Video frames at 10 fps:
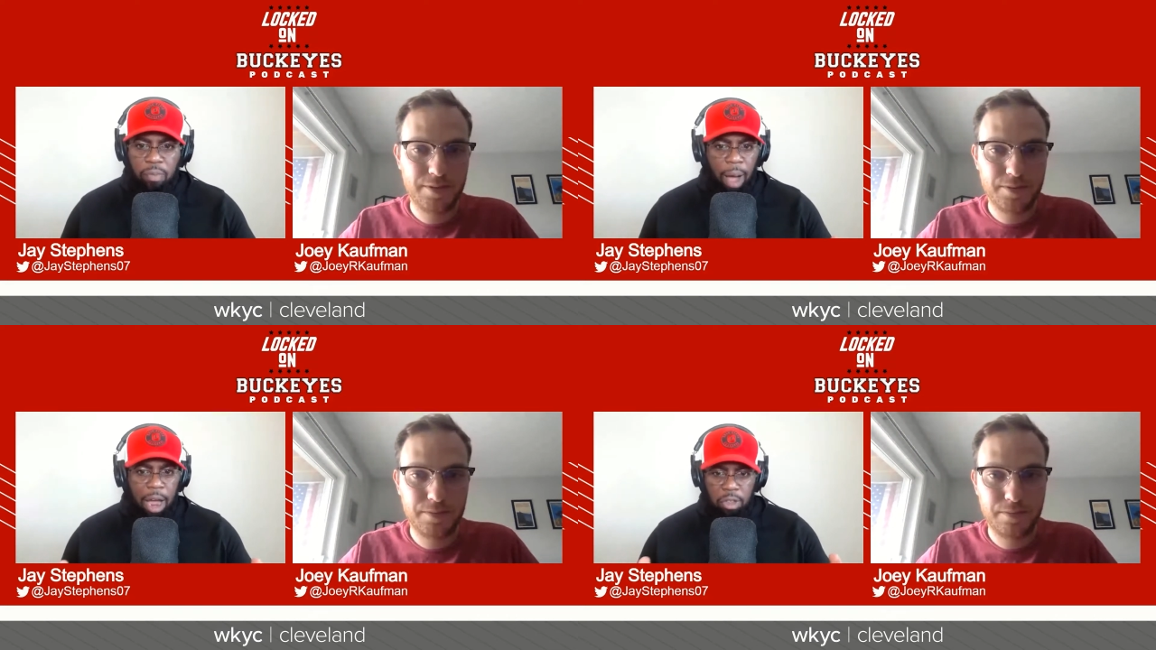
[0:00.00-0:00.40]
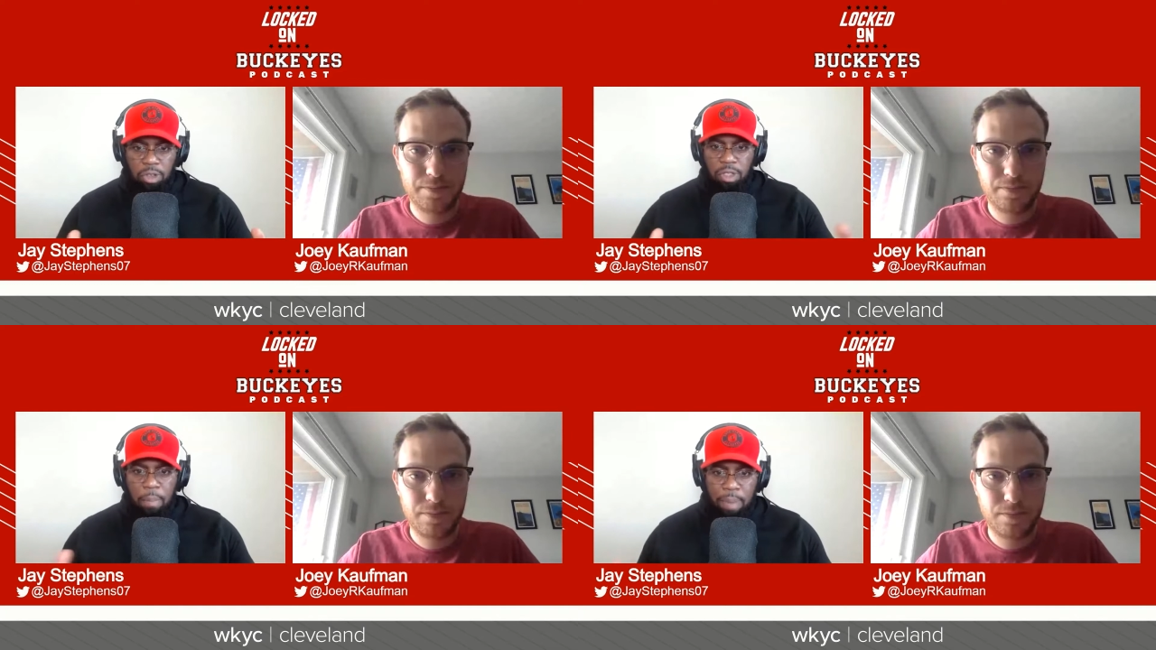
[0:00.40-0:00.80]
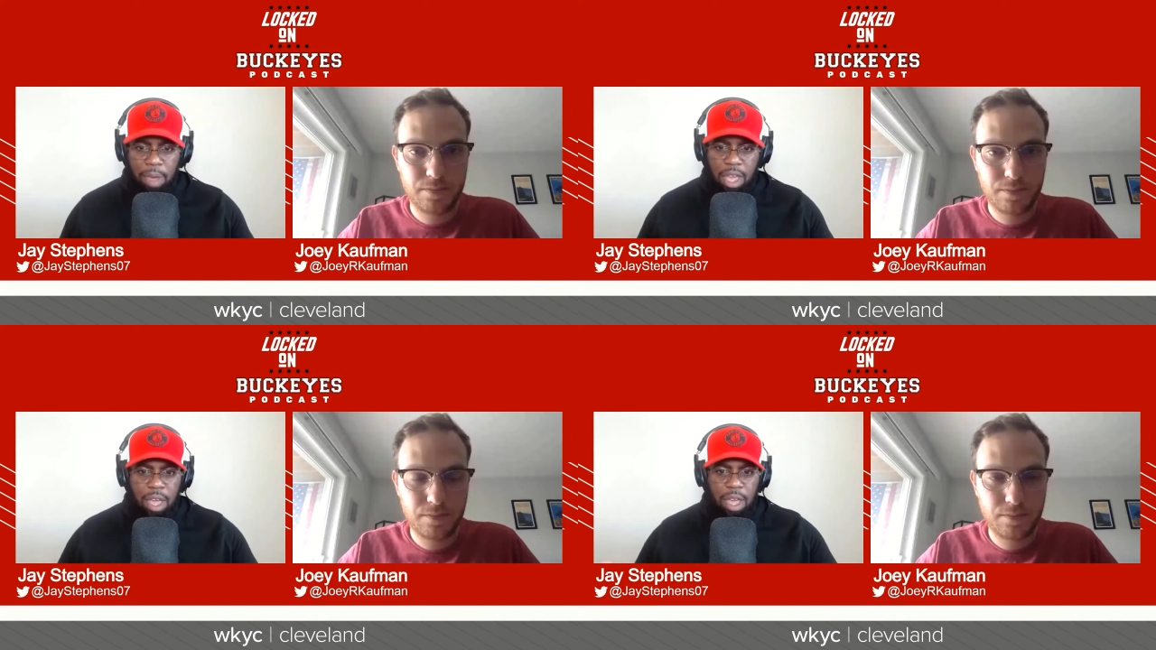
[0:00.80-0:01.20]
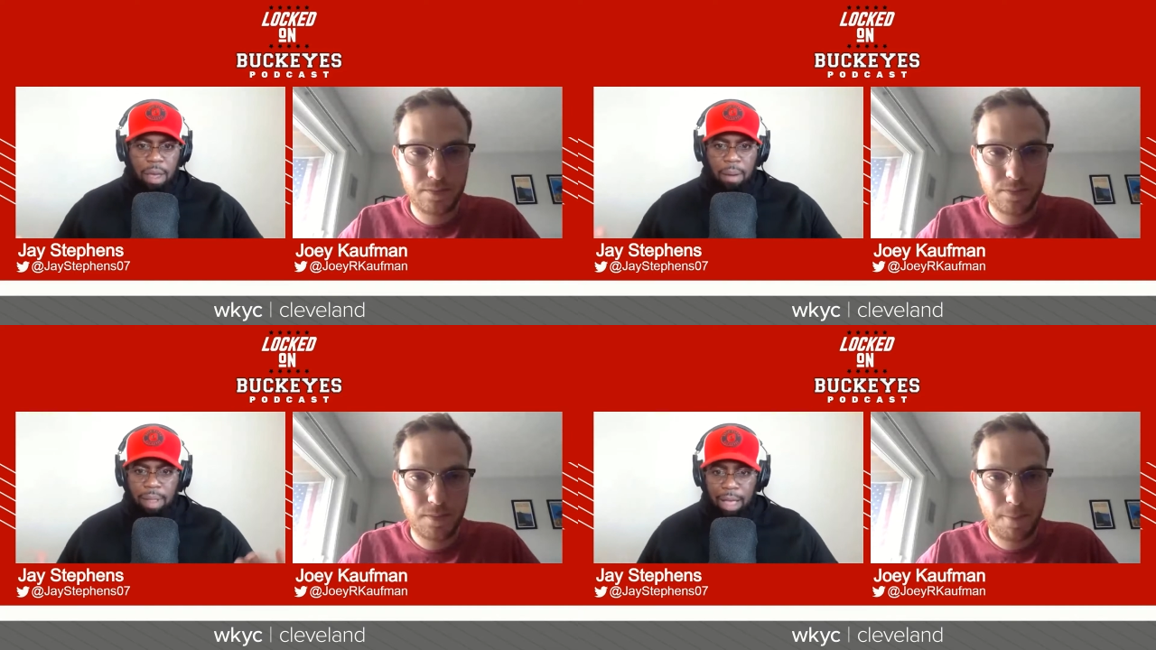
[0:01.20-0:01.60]
Speaker 1: by others on the beat,
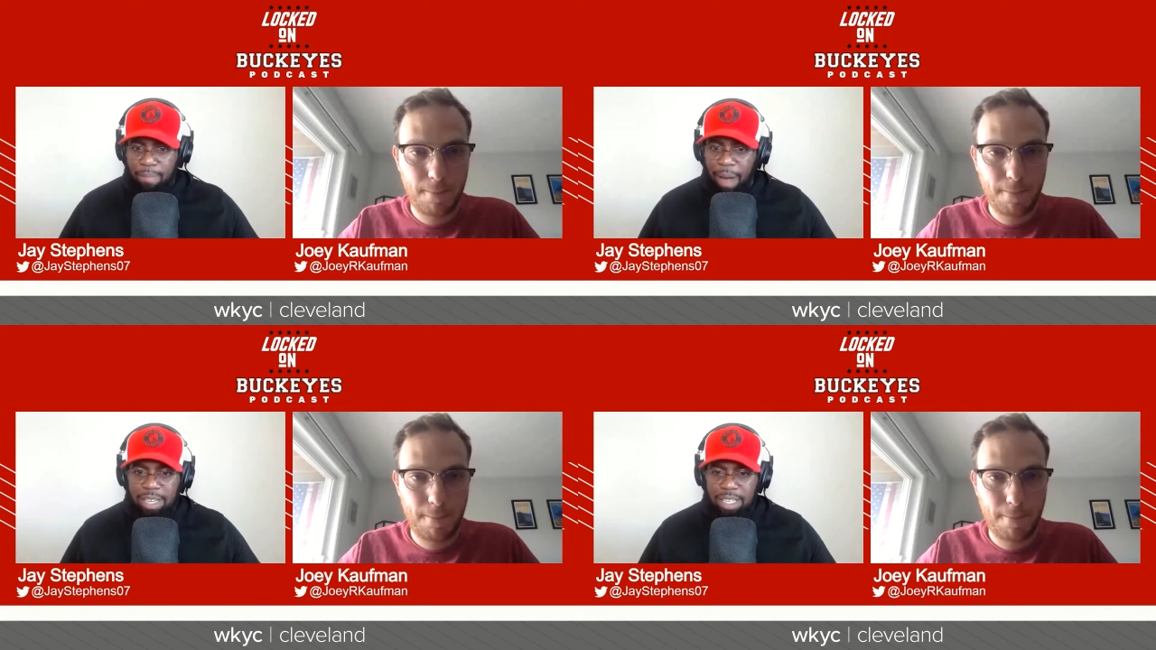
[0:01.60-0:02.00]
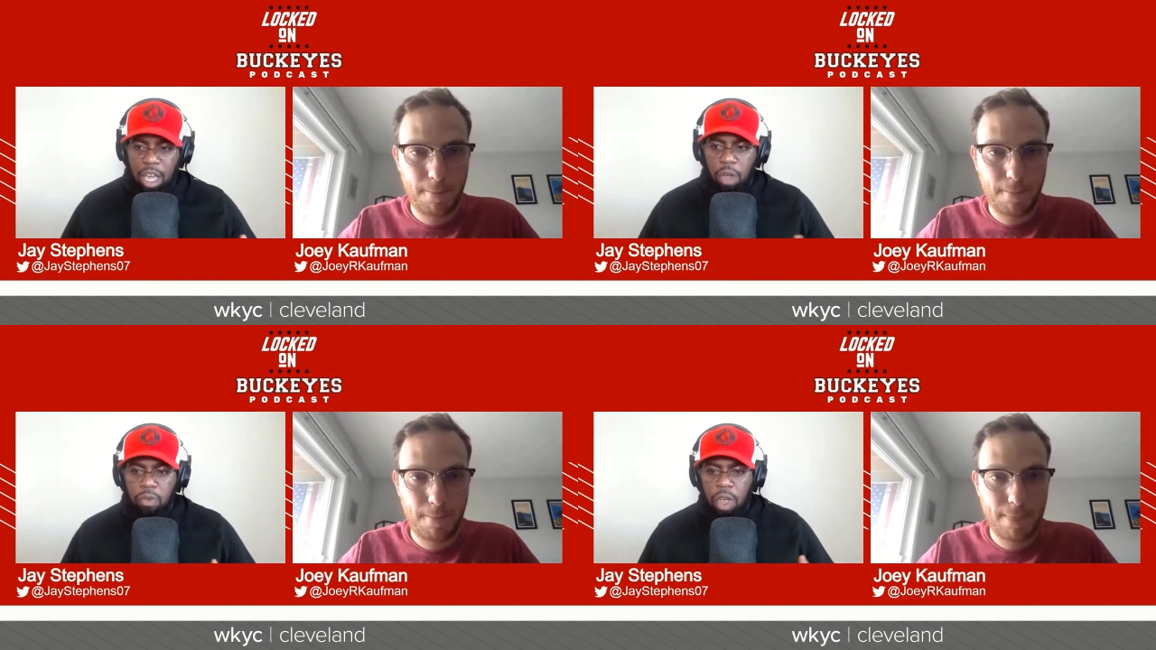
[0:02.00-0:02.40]
like myself,